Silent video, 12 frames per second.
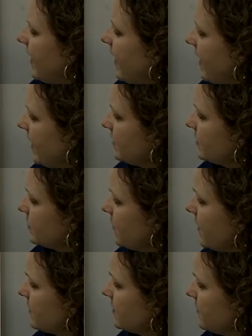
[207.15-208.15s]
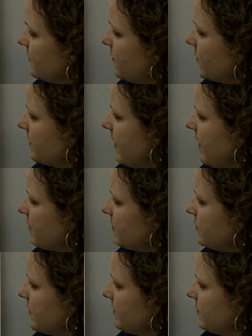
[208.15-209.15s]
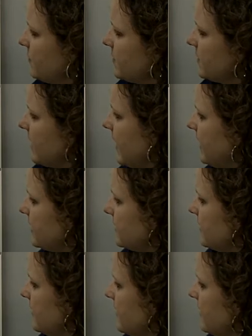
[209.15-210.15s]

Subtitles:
I squared to the fourth power, 2 times 4 is 8.